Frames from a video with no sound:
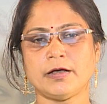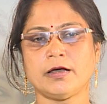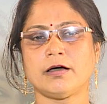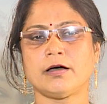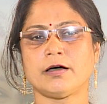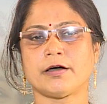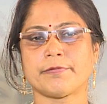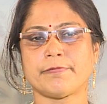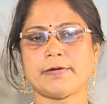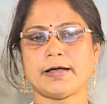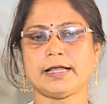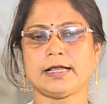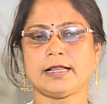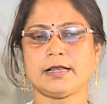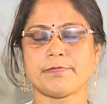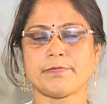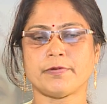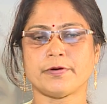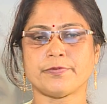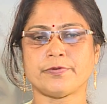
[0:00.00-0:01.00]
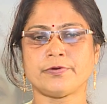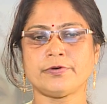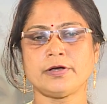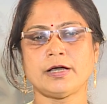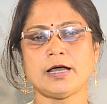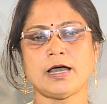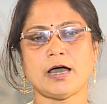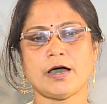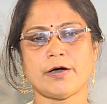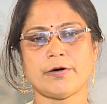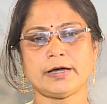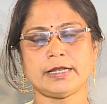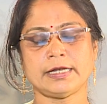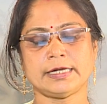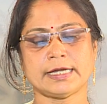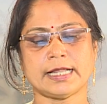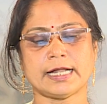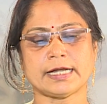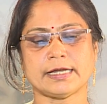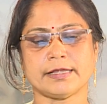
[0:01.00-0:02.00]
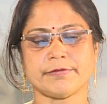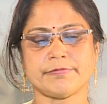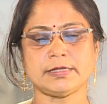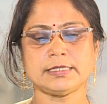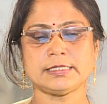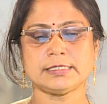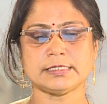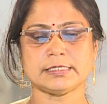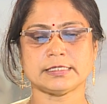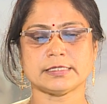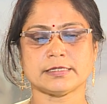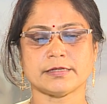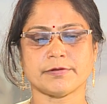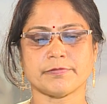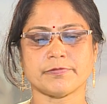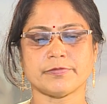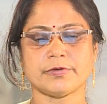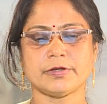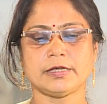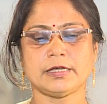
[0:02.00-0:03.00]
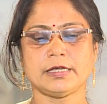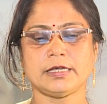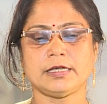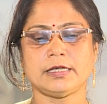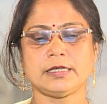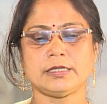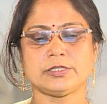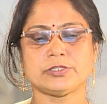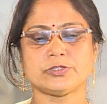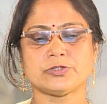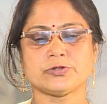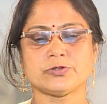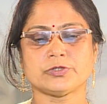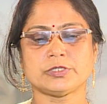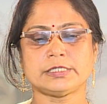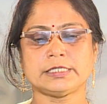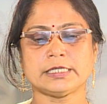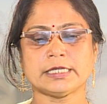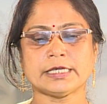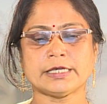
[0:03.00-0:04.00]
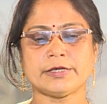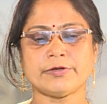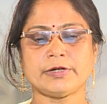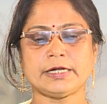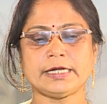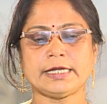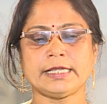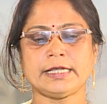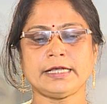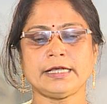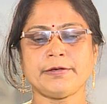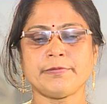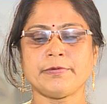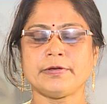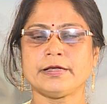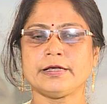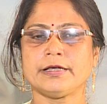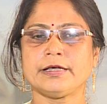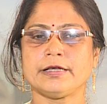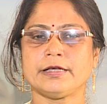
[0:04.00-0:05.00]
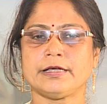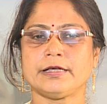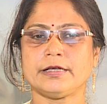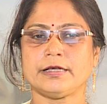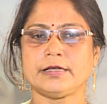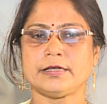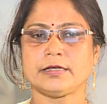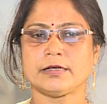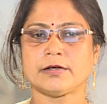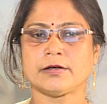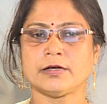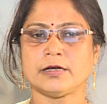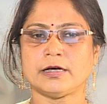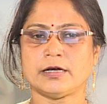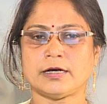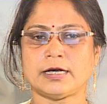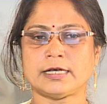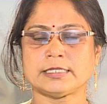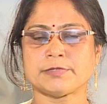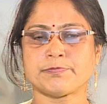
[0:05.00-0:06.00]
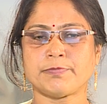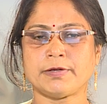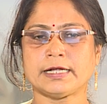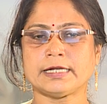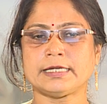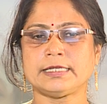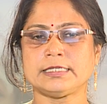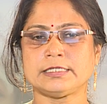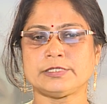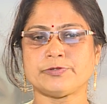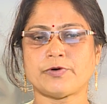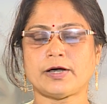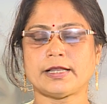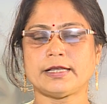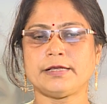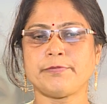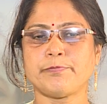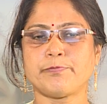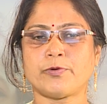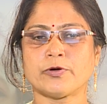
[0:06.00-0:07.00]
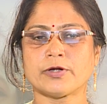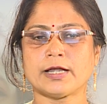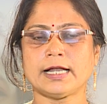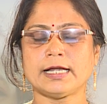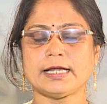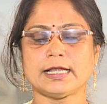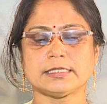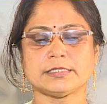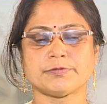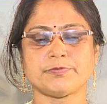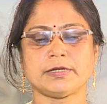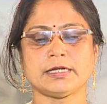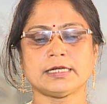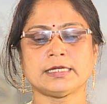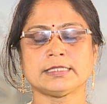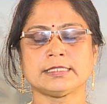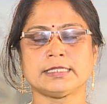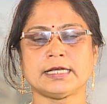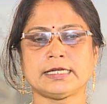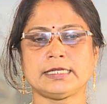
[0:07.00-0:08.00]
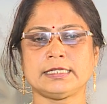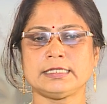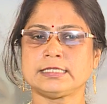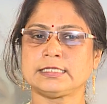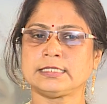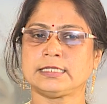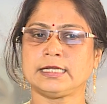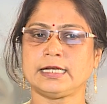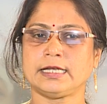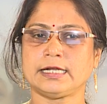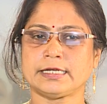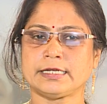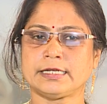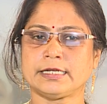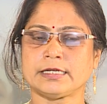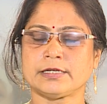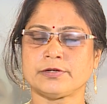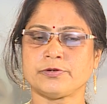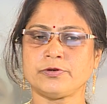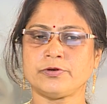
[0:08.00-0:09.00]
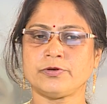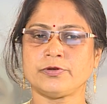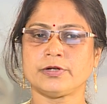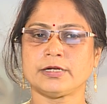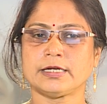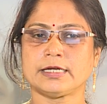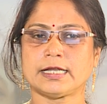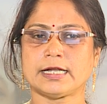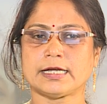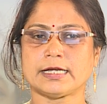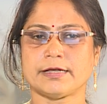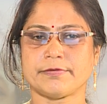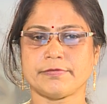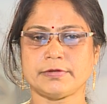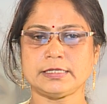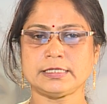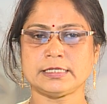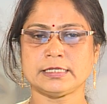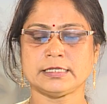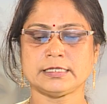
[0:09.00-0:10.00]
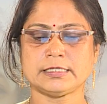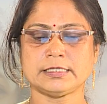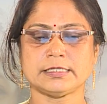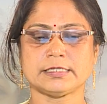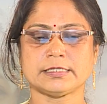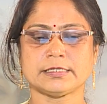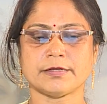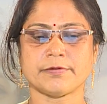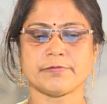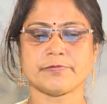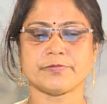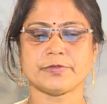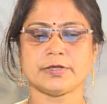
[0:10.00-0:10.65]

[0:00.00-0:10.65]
or by help of our database system. So, security aspect is one important aspect that is related to database system.